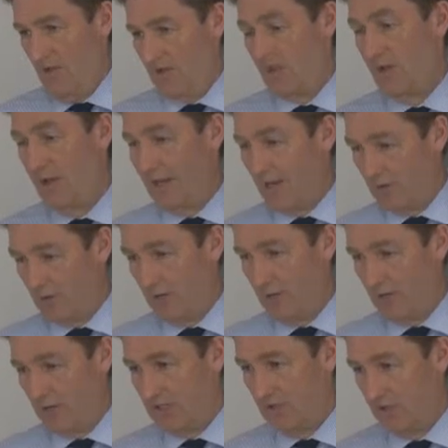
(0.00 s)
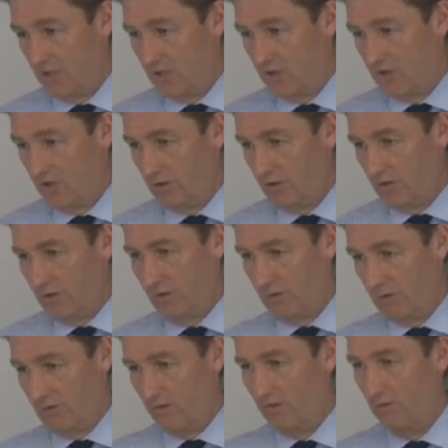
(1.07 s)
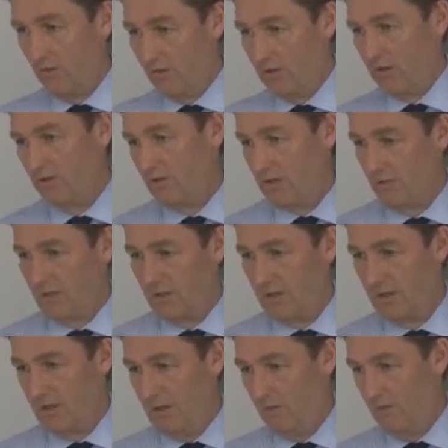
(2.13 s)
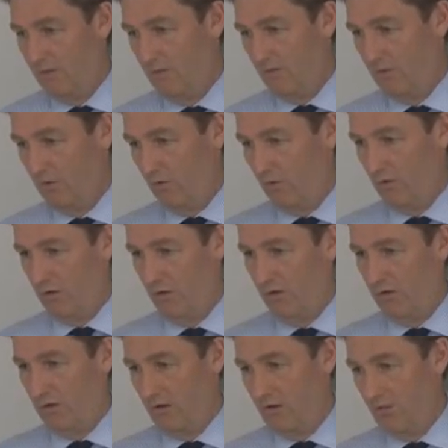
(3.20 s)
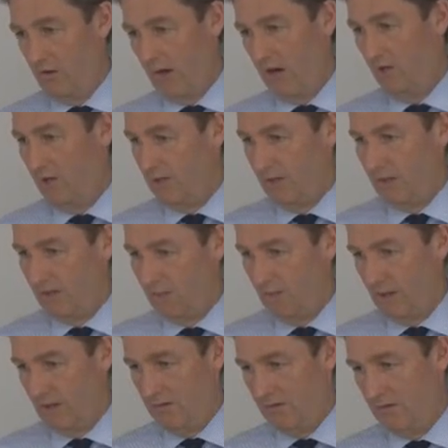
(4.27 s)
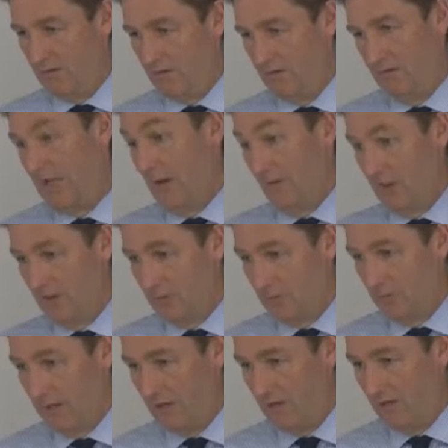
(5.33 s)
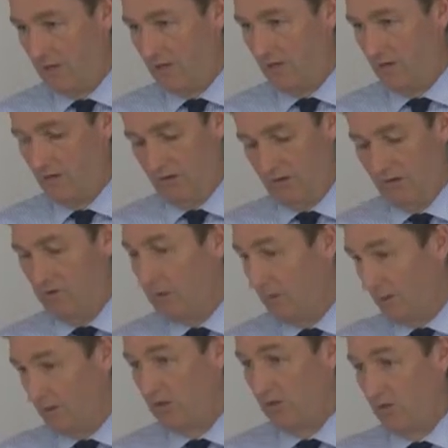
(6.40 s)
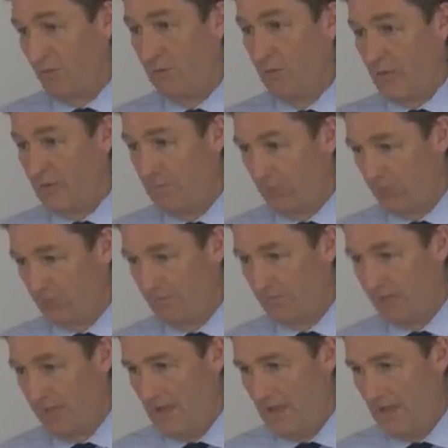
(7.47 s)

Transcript: So anecdotally, it's very strong in terms of the forward look, in terms of commitment for R&D spend, capital expenditure and expenditure on people.